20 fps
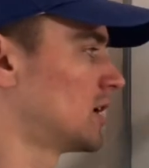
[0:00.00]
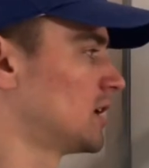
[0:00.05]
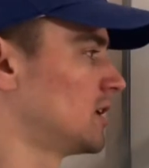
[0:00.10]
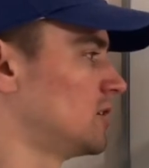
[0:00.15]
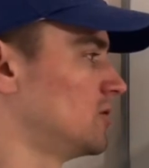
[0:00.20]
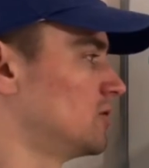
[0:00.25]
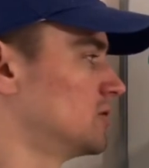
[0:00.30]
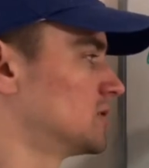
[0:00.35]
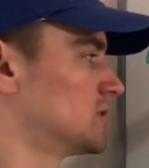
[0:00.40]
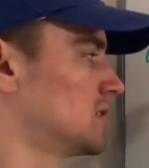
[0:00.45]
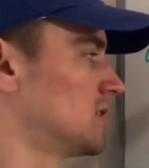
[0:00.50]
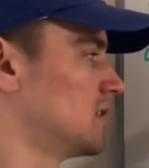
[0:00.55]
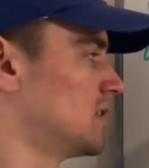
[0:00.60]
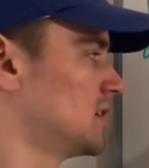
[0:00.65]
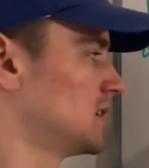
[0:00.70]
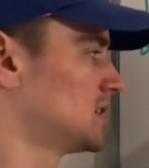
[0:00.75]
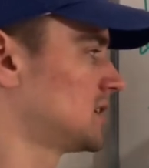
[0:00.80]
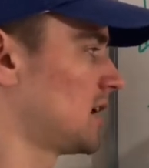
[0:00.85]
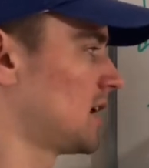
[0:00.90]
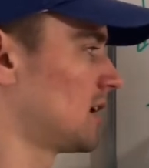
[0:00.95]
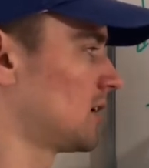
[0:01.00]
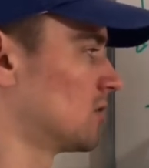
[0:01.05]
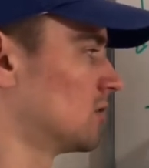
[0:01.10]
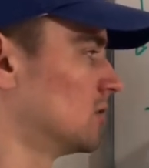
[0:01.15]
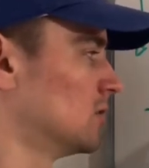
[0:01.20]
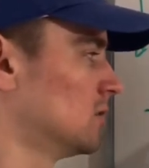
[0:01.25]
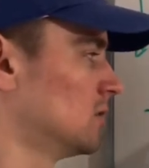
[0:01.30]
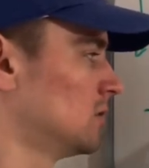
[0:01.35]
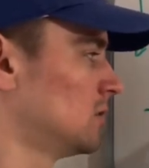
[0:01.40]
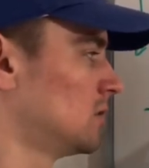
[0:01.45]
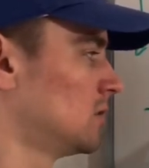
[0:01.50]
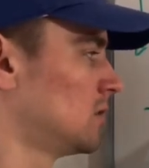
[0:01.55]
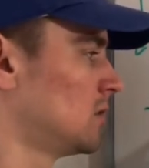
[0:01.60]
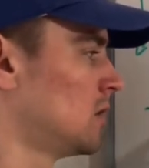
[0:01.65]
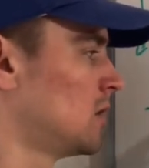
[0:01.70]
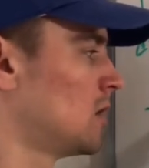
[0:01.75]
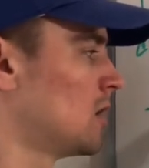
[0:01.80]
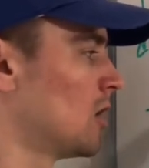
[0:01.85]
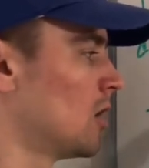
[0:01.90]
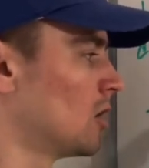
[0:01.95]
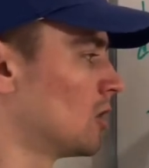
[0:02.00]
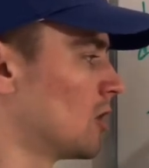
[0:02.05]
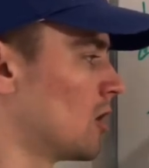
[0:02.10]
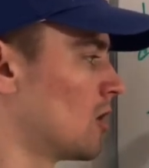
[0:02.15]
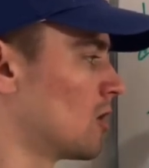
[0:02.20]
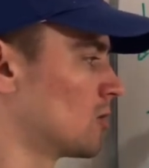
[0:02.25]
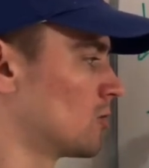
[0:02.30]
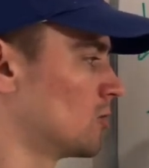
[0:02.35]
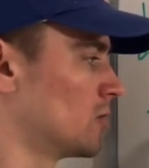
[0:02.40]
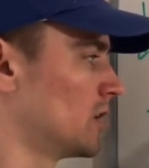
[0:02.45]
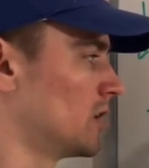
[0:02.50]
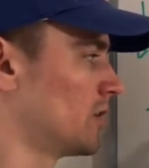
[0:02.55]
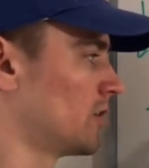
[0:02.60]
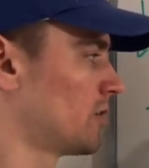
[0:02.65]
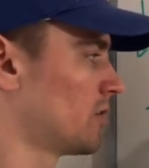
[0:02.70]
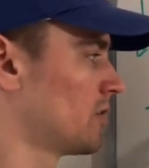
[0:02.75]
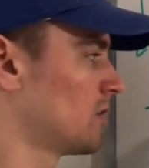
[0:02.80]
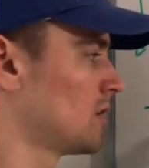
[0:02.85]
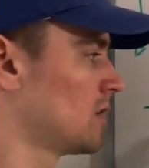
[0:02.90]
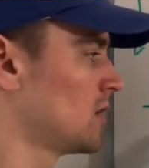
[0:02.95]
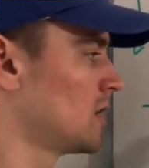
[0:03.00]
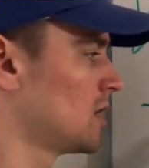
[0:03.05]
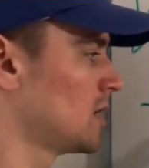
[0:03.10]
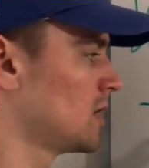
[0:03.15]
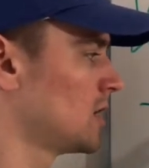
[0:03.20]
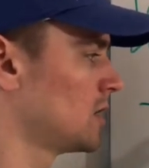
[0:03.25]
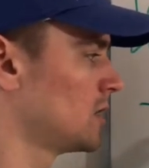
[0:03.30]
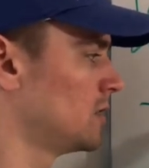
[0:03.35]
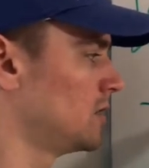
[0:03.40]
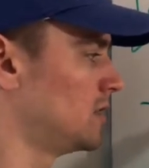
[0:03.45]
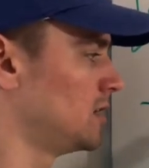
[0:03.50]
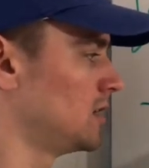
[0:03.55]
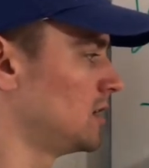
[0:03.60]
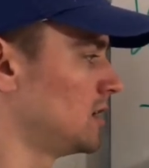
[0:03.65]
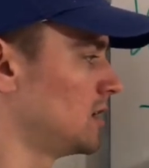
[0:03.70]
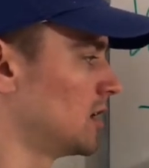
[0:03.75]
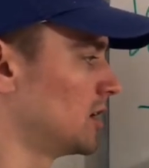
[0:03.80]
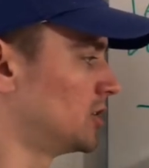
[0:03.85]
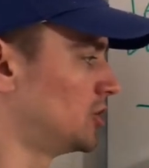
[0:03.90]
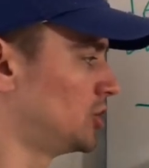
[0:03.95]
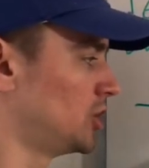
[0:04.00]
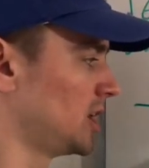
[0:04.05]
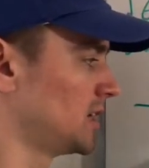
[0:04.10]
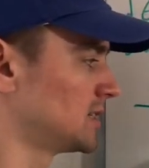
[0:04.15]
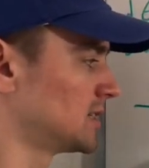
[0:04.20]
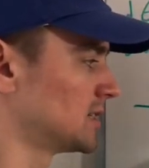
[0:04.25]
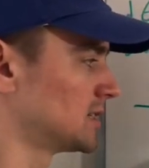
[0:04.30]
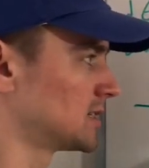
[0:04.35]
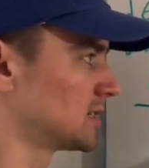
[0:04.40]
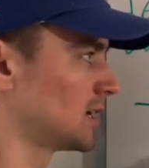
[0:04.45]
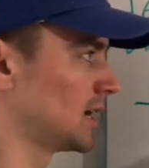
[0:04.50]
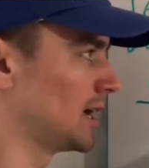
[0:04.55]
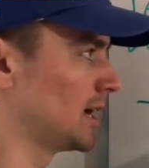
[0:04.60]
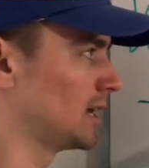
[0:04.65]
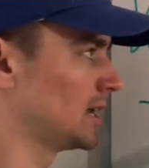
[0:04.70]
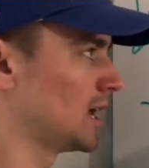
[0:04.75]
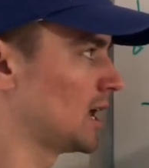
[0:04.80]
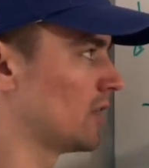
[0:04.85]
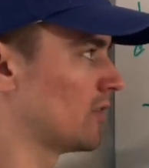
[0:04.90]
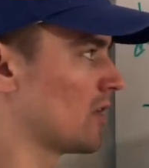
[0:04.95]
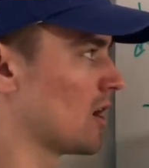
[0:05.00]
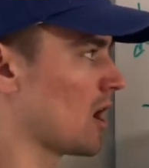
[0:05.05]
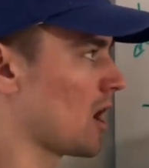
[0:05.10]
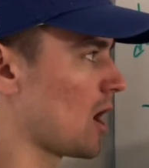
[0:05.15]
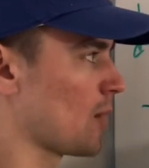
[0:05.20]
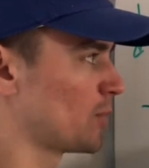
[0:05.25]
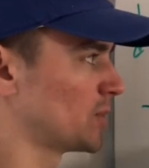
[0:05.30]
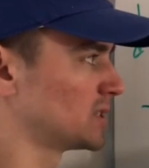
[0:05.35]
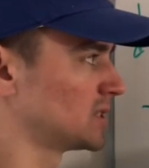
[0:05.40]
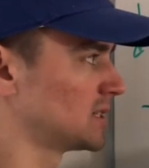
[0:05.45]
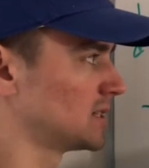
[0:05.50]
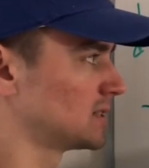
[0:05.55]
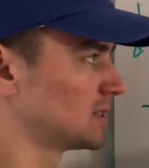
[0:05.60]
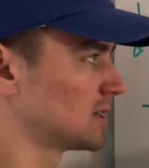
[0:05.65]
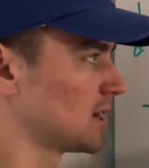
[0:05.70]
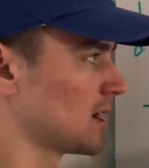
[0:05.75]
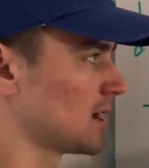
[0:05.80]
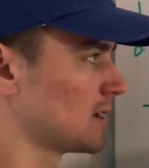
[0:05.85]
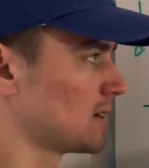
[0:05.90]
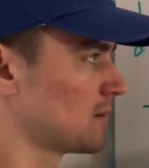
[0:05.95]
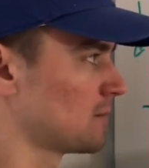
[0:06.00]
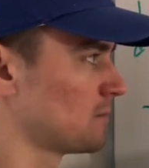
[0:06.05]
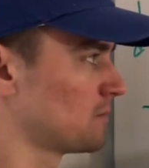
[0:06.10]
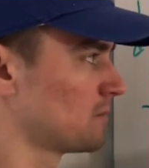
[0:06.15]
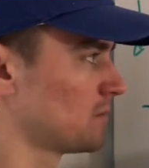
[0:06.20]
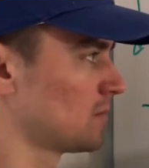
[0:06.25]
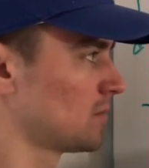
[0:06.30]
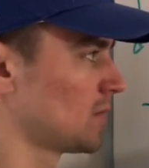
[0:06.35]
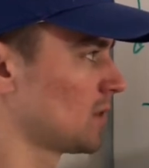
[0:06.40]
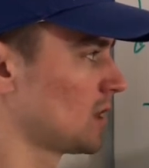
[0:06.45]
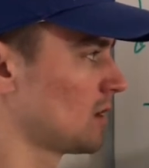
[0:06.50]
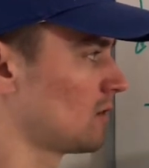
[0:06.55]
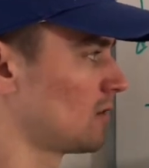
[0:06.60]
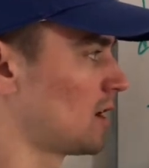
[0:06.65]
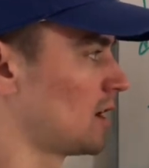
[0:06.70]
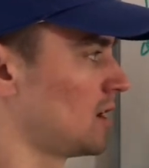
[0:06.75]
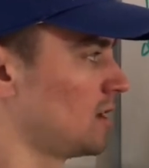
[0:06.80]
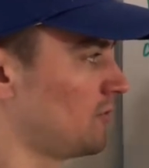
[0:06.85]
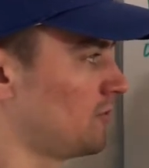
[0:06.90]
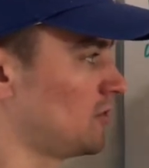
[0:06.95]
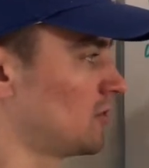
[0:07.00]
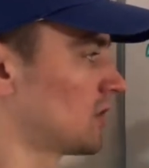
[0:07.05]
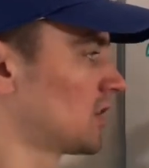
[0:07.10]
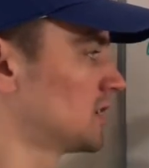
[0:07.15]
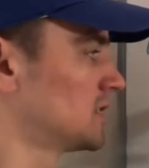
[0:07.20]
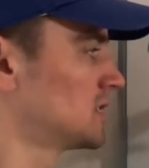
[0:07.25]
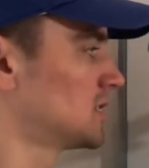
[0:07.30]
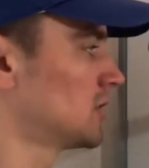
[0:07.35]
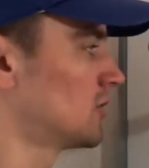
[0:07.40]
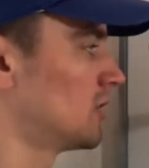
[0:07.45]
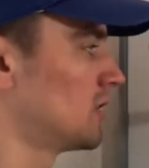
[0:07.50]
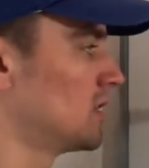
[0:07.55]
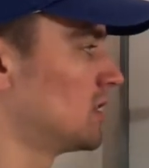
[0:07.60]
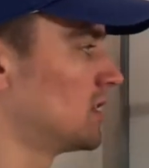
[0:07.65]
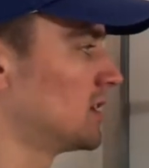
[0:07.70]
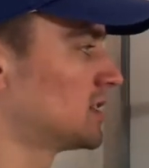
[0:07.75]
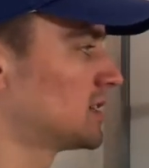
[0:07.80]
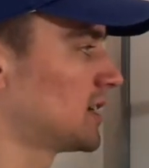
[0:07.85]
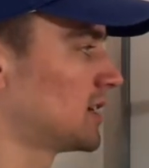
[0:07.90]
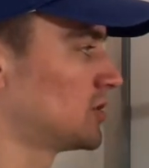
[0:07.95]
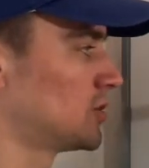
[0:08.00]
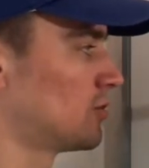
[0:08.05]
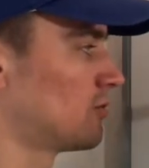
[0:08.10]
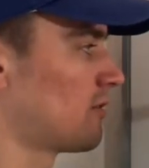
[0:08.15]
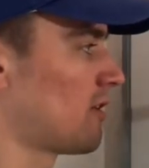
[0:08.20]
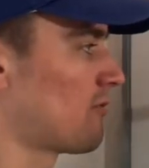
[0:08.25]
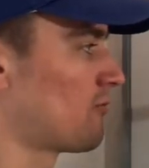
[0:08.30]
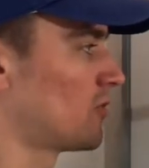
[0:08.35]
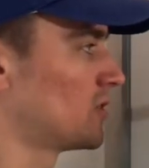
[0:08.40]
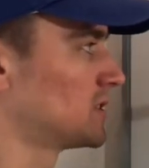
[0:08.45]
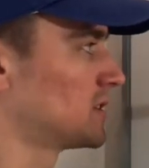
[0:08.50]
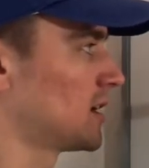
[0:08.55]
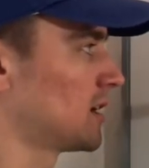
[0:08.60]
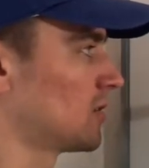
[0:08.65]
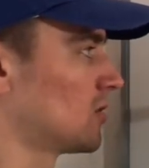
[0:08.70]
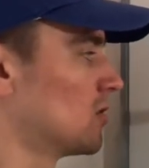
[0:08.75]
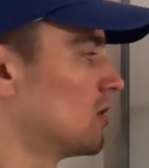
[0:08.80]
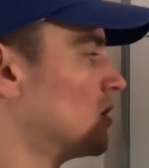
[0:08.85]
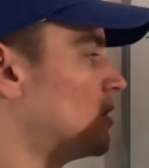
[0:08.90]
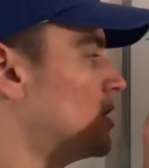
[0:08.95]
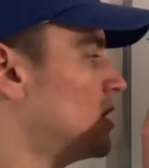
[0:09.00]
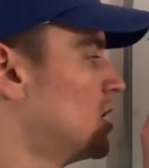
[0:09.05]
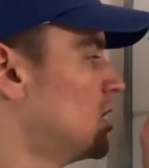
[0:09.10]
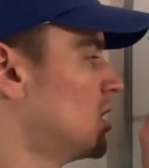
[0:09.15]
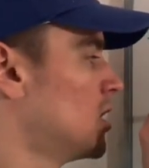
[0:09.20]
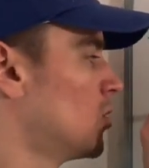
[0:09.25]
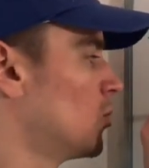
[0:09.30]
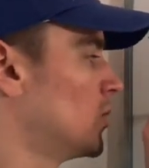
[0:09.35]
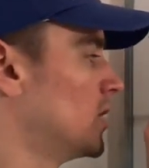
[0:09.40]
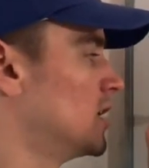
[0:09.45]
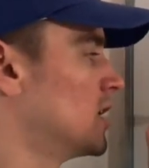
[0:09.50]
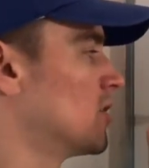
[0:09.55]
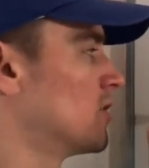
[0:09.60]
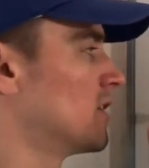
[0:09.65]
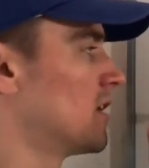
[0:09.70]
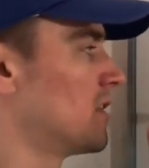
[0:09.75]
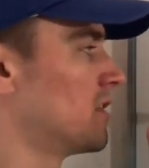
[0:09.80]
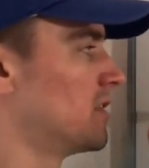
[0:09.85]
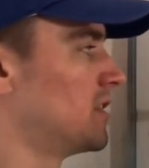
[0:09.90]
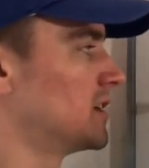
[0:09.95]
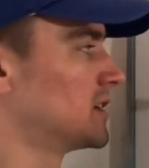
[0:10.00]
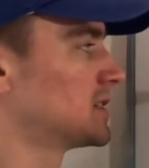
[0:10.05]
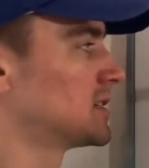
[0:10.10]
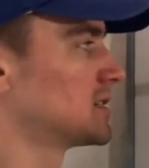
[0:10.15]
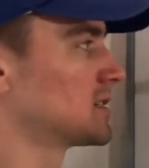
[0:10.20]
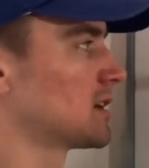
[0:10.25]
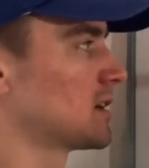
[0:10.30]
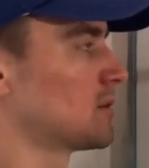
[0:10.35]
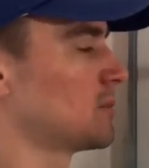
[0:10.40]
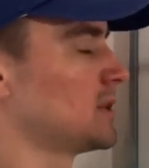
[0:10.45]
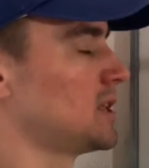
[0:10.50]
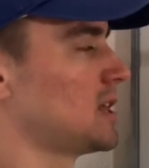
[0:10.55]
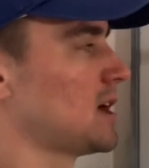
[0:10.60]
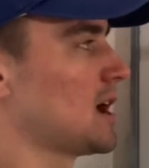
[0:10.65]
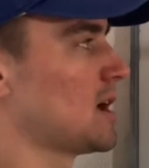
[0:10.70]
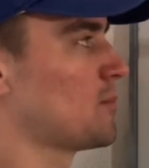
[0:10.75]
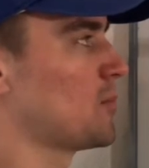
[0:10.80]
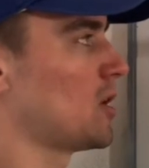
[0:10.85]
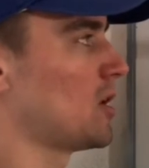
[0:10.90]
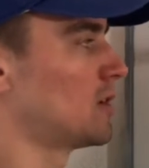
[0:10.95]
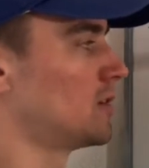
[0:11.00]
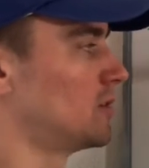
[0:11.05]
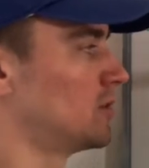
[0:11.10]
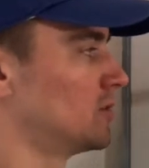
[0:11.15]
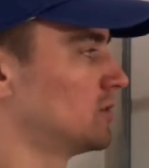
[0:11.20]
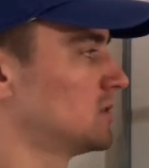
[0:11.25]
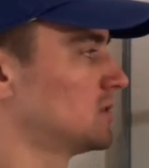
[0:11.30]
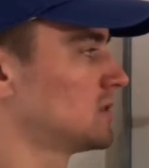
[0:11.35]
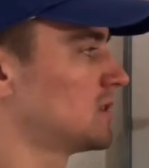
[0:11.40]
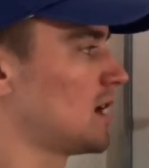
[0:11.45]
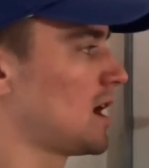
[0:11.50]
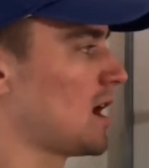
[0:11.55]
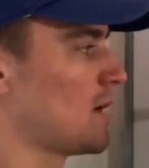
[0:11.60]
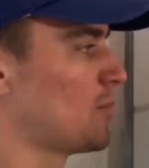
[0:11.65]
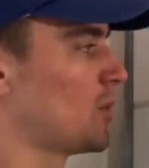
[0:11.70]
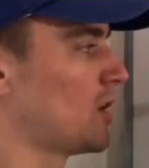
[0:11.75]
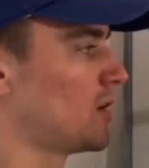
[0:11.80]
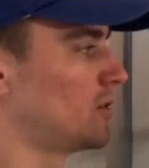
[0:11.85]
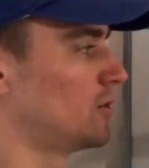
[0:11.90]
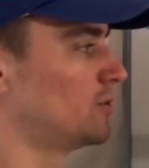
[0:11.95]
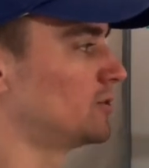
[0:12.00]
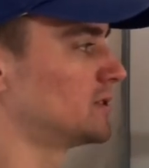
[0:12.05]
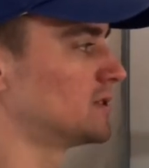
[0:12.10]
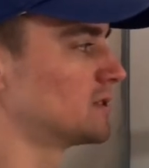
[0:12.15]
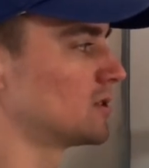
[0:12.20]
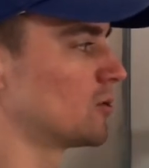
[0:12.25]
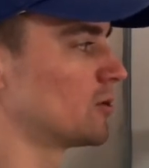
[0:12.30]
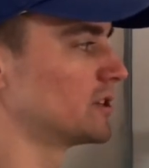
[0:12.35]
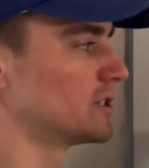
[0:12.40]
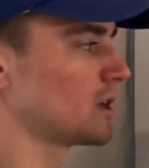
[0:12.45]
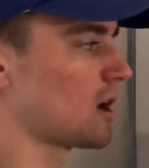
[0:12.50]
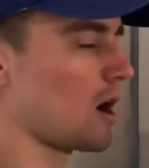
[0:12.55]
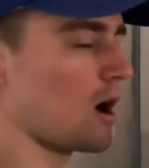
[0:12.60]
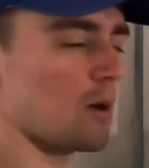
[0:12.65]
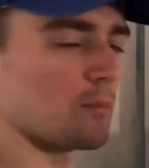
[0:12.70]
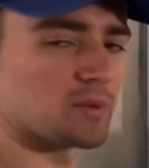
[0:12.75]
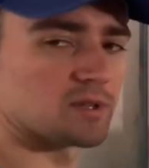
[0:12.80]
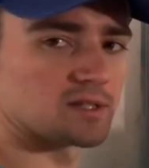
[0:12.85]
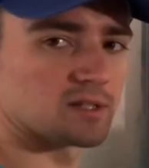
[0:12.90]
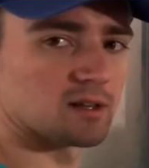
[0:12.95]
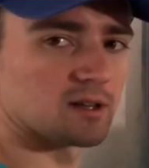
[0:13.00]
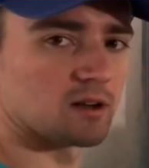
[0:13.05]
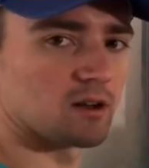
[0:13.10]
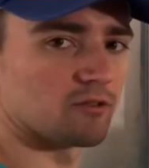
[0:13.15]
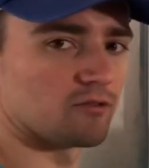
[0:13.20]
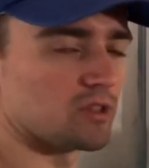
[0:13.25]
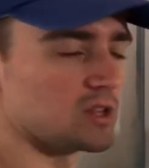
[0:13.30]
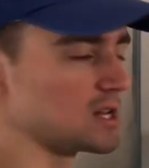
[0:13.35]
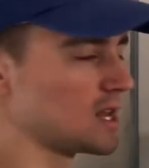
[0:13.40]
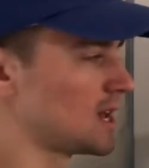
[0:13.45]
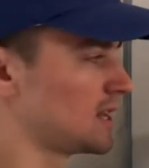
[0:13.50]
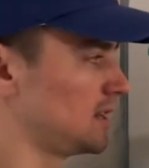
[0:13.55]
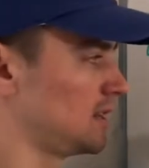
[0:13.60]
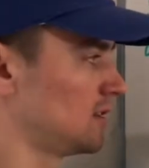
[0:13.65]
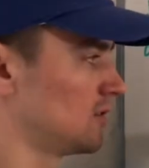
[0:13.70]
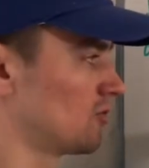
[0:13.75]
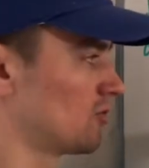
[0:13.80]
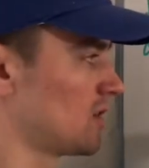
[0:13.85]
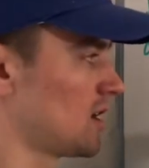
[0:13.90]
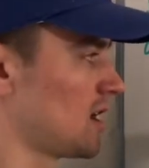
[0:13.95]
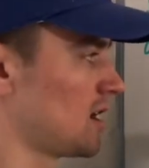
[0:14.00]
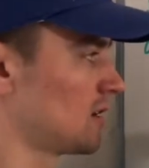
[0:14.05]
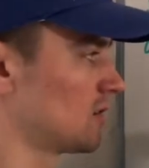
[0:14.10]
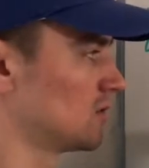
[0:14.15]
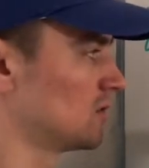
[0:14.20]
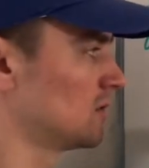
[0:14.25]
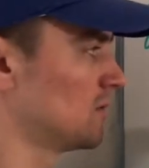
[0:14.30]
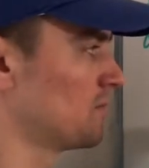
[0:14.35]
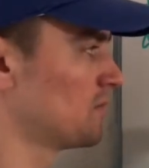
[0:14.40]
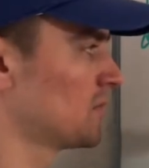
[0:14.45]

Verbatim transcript: to use this angle along with the adjacent side and the opposite side, right? If you're considering this as your reference angle, we know that this is going to be the hypotenuse. The hypotenuse is always opposite of the 90 degree angle.